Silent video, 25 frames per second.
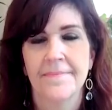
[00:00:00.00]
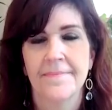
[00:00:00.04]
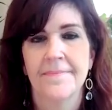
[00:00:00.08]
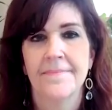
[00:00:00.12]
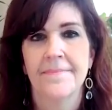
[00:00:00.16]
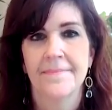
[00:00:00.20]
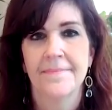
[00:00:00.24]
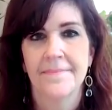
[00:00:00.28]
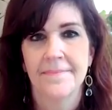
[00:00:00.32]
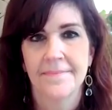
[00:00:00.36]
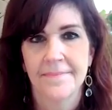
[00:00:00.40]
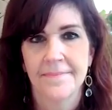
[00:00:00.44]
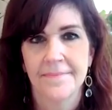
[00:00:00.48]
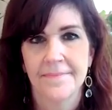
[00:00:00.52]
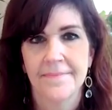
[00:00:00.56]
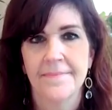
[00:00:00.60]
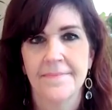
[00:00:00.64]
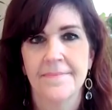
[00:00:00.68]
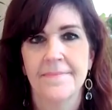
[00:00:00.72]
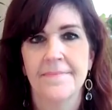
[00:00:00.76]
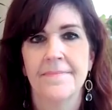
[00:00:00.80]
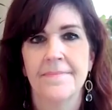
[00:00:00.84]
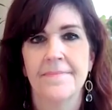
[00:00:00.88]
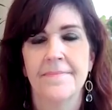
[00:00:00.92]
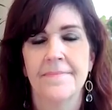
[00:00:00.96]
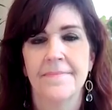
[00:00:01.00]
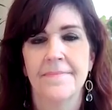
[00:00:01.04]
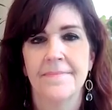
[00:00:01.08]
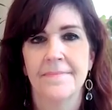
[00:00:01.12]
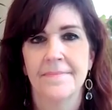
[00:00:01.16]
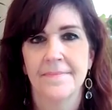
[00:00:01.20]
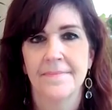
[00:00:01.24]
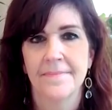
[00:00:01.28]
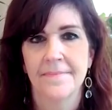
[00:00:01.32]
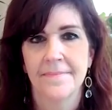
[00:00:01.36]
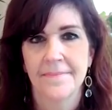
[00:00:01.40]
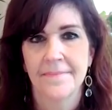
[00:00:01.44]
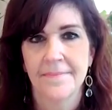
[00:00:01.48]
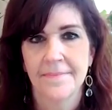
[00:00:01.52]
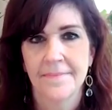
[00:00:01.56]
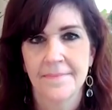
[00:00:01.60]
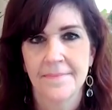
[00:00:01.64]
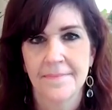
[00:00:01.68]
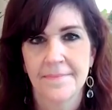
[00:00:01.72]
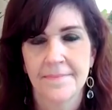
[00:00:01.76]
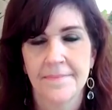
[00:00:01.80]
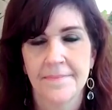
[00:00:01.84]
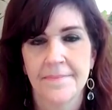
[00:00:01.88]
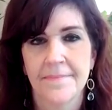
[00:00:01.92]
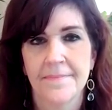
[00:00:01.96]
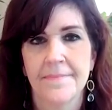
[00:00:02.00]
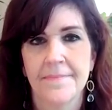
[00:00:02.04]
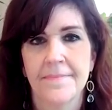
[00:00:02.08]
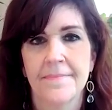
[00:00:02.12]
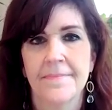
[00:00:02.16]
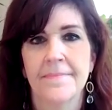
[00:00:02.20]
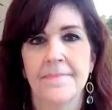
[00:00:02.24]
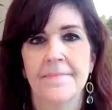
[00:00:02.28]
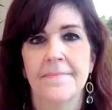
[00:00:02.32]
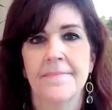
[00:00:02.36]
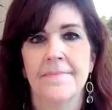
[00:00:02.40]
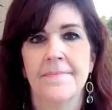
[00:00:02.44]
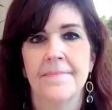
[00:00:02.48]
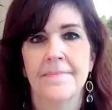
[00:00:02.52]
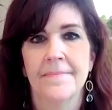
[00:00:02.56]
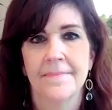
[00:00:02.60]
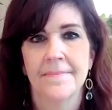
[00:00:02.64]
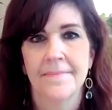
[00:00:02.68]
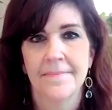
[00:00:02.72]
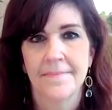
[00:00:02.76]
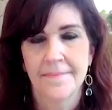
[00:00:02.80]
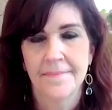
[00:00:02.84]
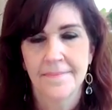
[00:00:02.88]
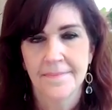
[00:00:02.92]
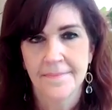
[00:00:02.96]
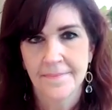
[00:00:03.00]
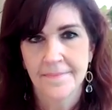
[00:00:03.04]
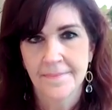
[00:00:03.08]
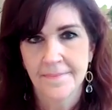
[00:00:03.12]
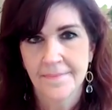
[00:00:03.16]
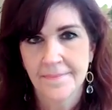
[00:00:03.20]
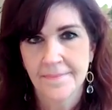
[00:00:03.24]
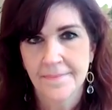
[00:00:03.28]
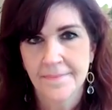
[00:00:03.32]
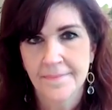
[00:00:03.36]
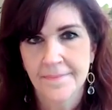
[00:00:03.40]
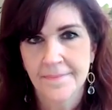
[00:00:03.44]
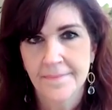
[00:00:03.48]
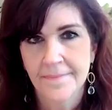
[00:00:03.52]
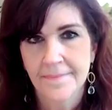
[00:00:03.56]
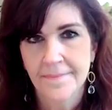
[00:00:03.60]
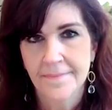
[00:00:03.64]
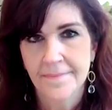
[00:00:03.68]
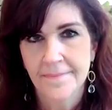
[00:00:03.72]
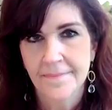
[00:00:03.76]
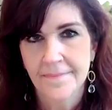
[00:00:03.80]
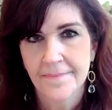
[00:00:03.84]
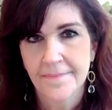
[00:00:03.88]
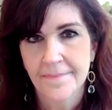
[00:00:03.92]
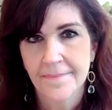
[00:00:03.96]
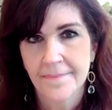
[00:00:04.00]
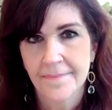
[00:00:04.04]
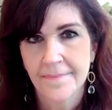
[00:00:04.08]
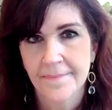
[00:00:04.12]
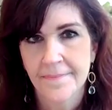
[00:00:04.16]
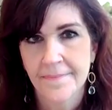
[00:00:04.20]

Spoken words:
(silent)